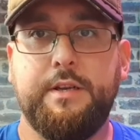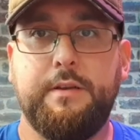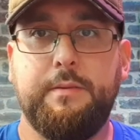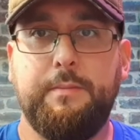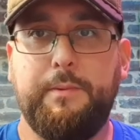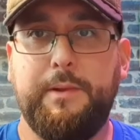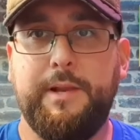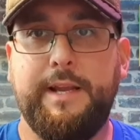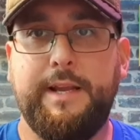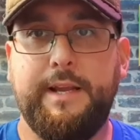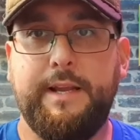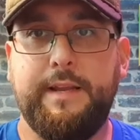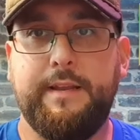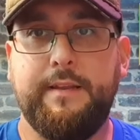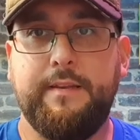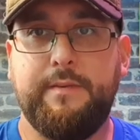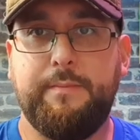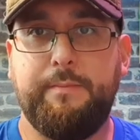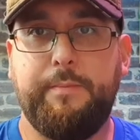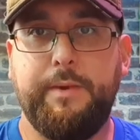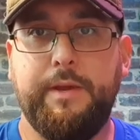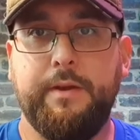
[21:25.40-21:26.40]
and completed
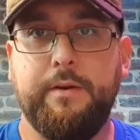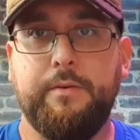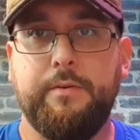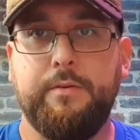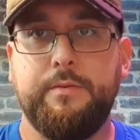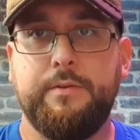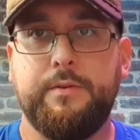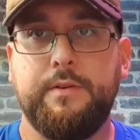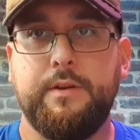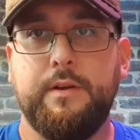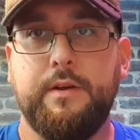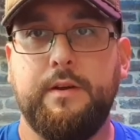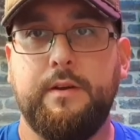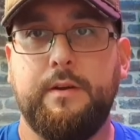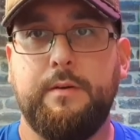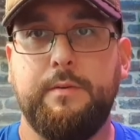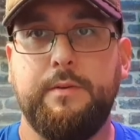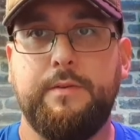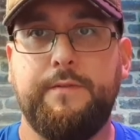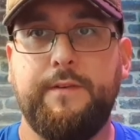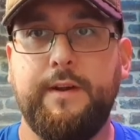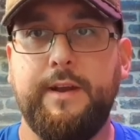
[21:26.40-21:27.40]
this build,
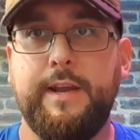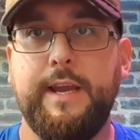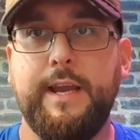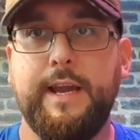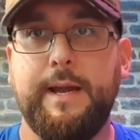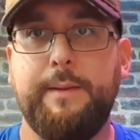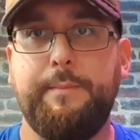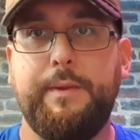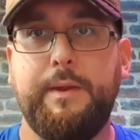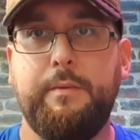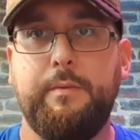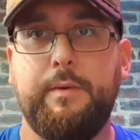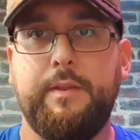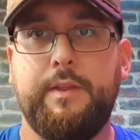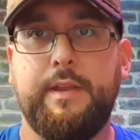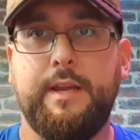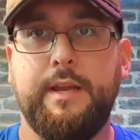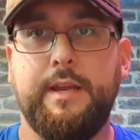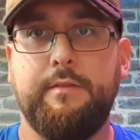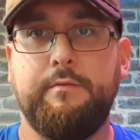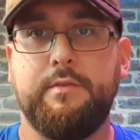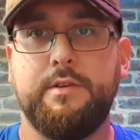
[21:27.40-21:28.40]
I was very happy with
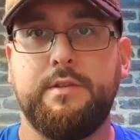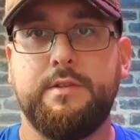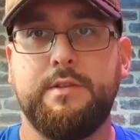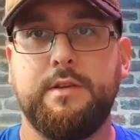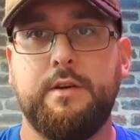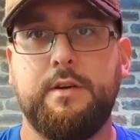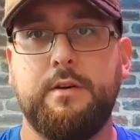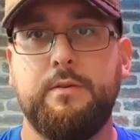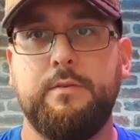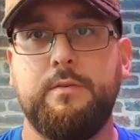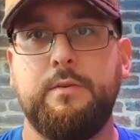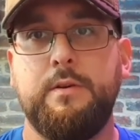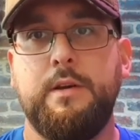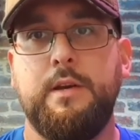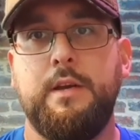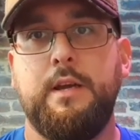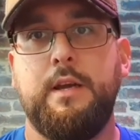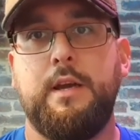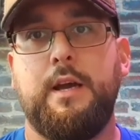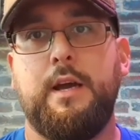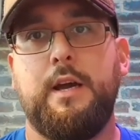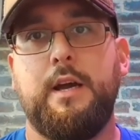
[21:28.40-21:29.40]
the end result.
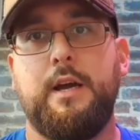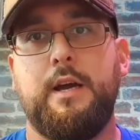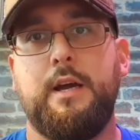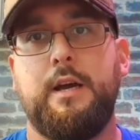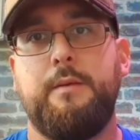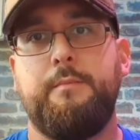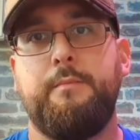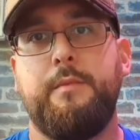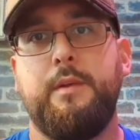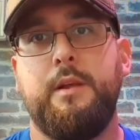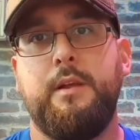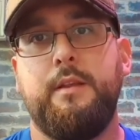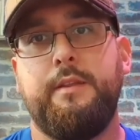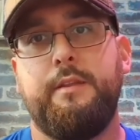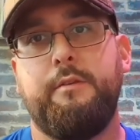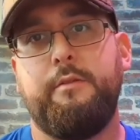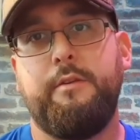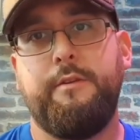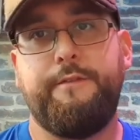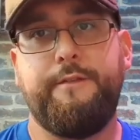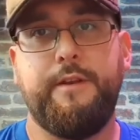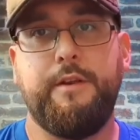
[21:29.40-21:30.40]

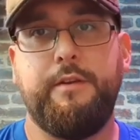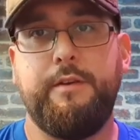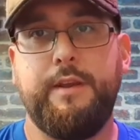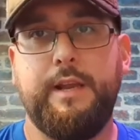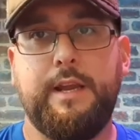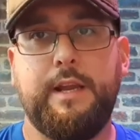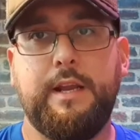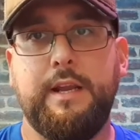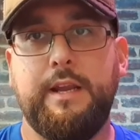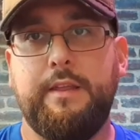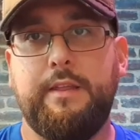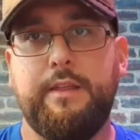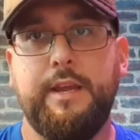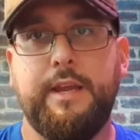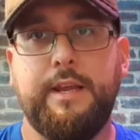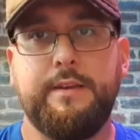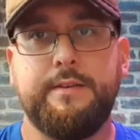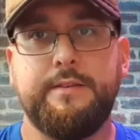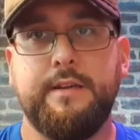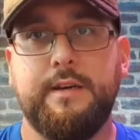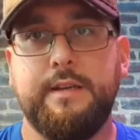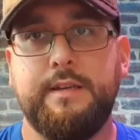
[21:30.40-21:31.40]
There were a few niggly
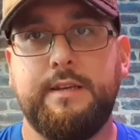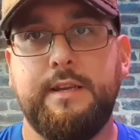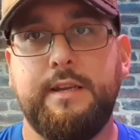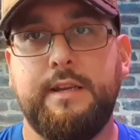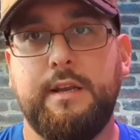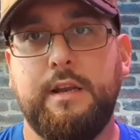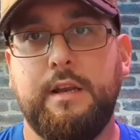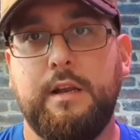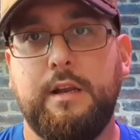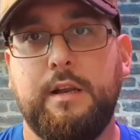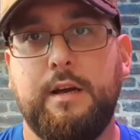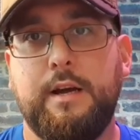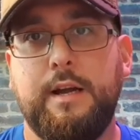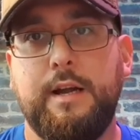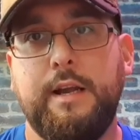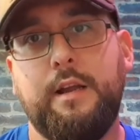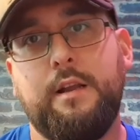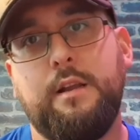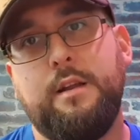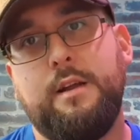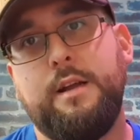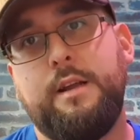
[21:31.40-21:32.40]
things that I didn't
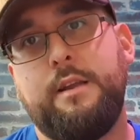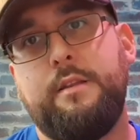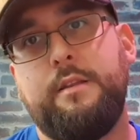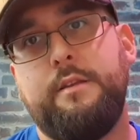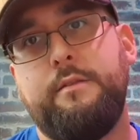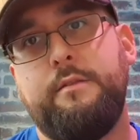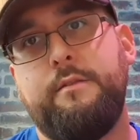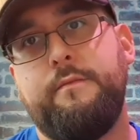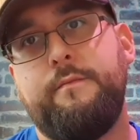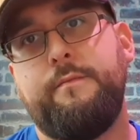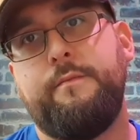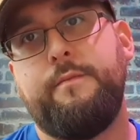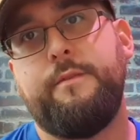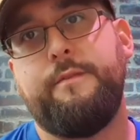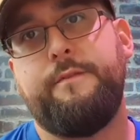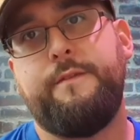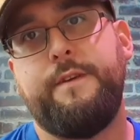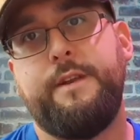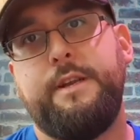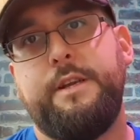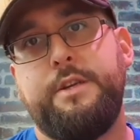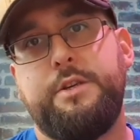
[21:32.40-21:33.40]
like the
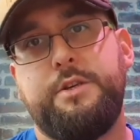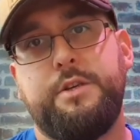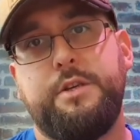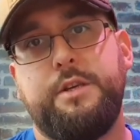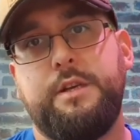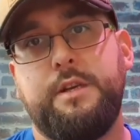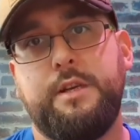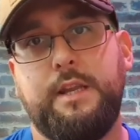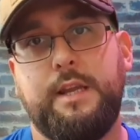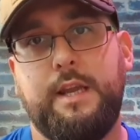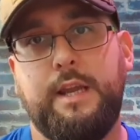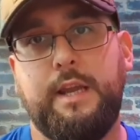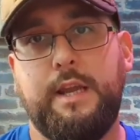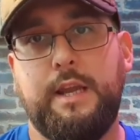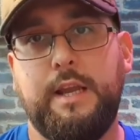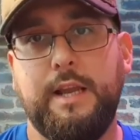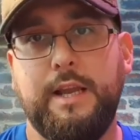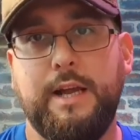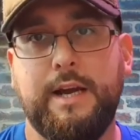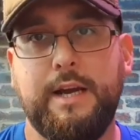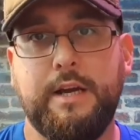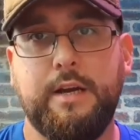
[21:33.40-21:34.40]
finish and the
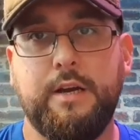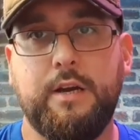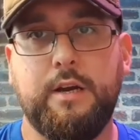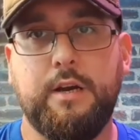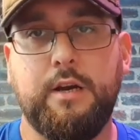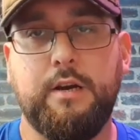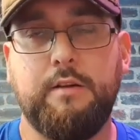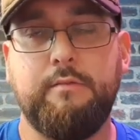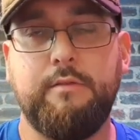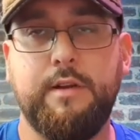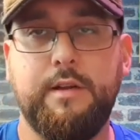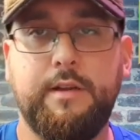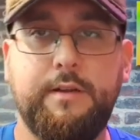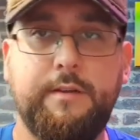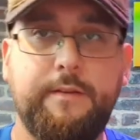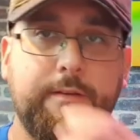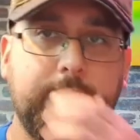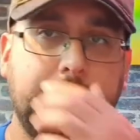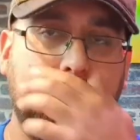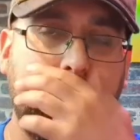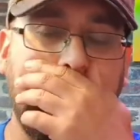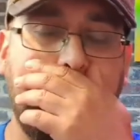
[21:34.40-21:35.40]
lacquer,
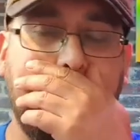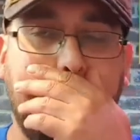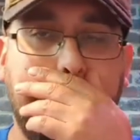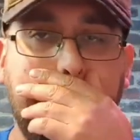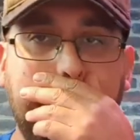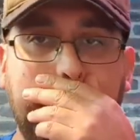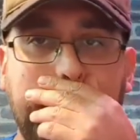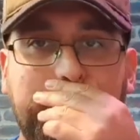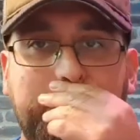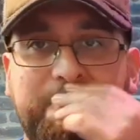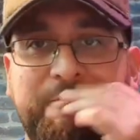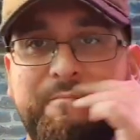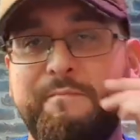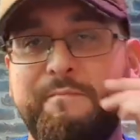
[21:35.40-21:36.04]
and